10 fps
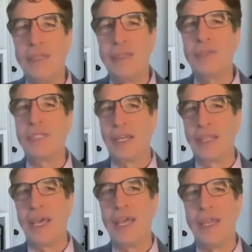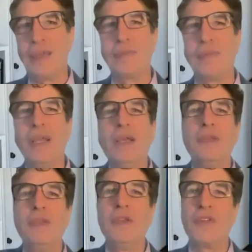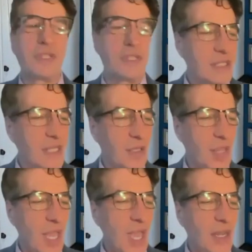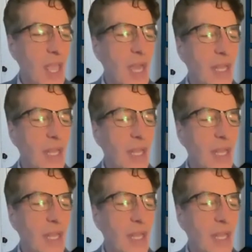and UCLA and universities like that.